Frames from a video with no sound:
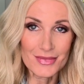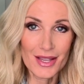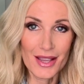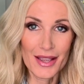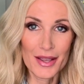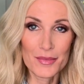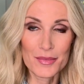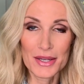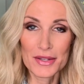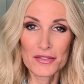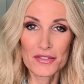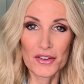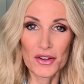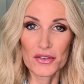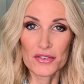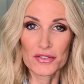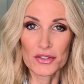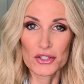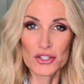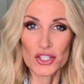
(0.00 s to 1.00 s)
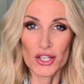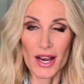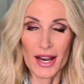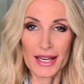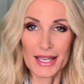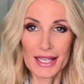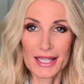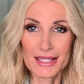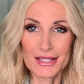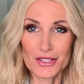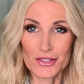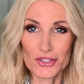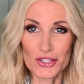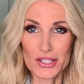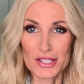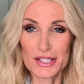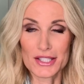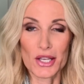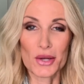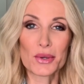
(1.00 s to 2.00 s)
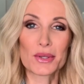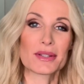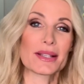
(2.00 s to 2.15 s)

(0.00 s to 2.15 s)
Um, and faux fur jackets are just so